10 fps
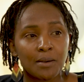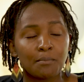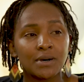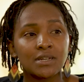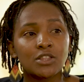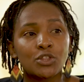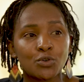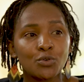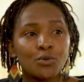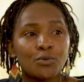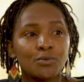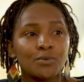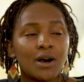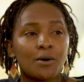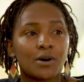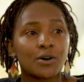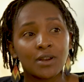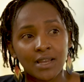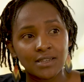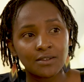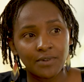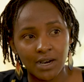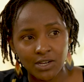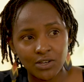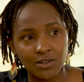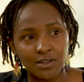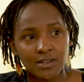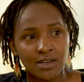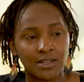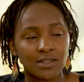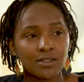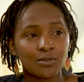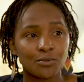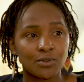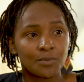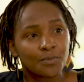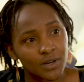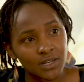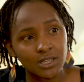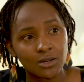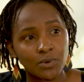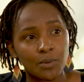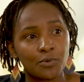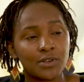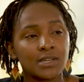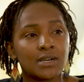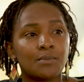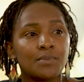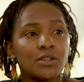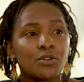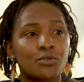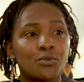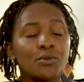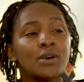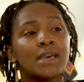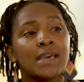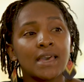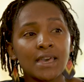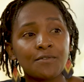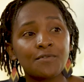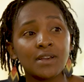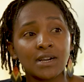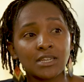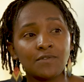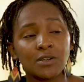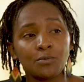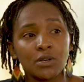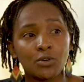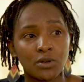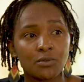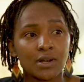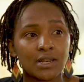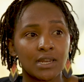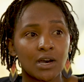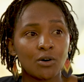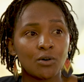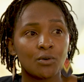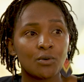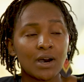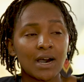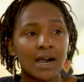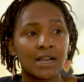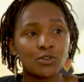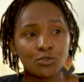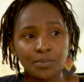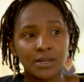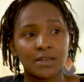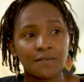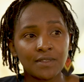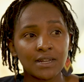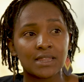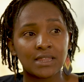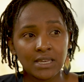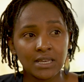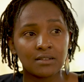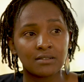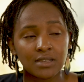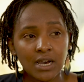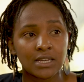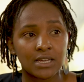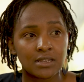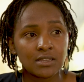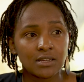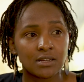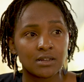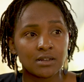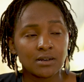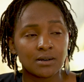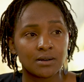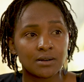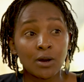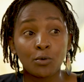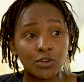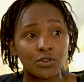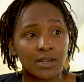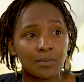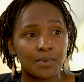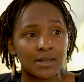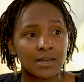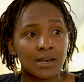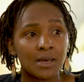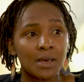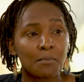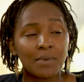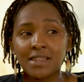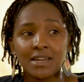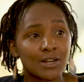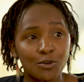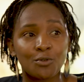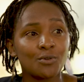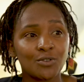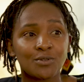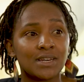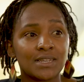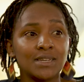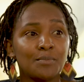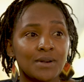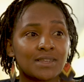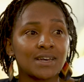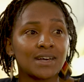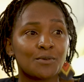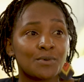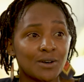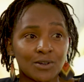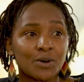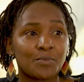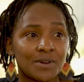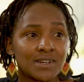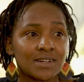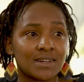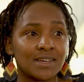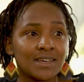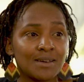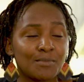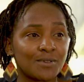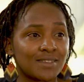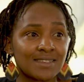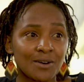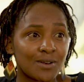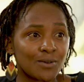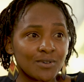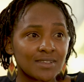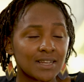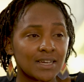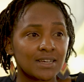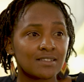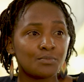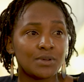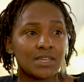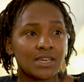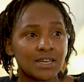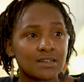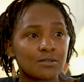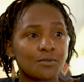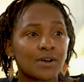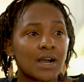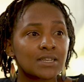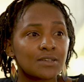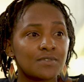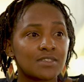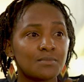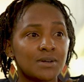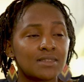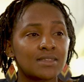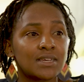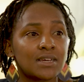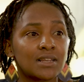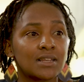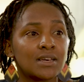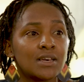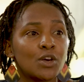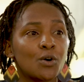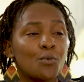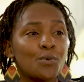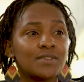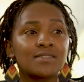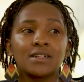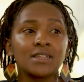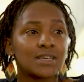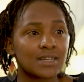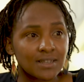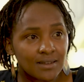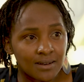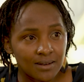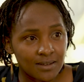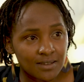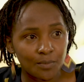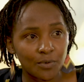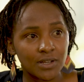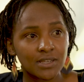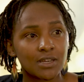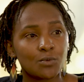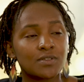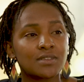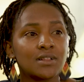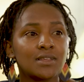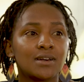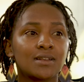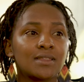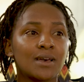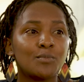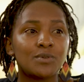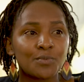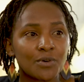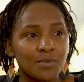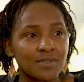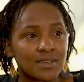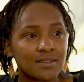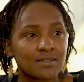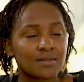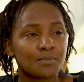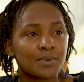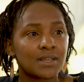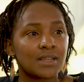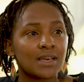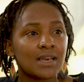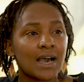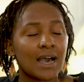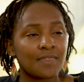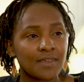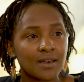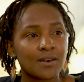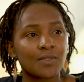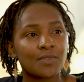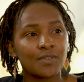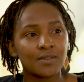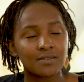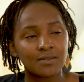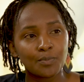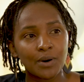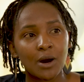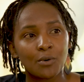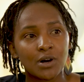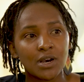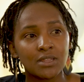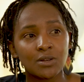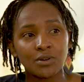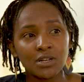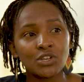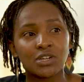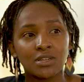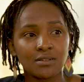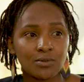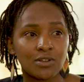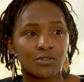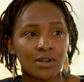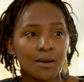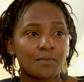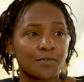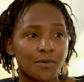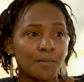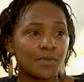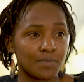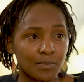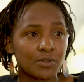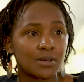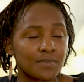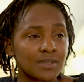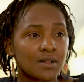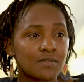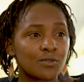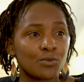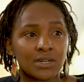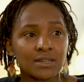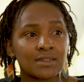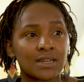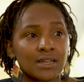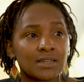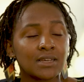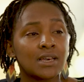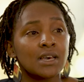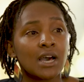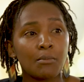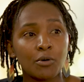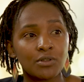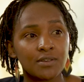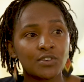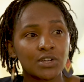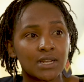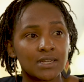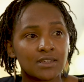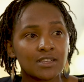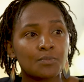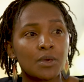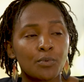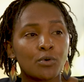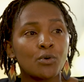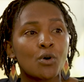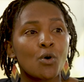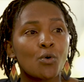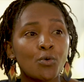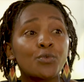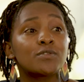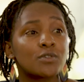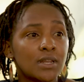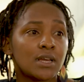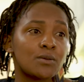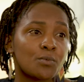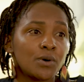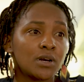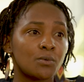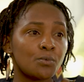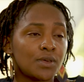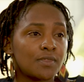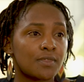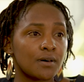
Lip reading: But through our collective action and through the pressure that we are putting up and through every activity we are doing right now, I do believe that things are going to get better, but they are not going to get any better without our pressure, because that's how it looks like. It's been years of activism, and we still get disappointed, we still get the empty promises, but I think this power and the real change is going to come from the people themselves who understand about these challenges, people who resonate well with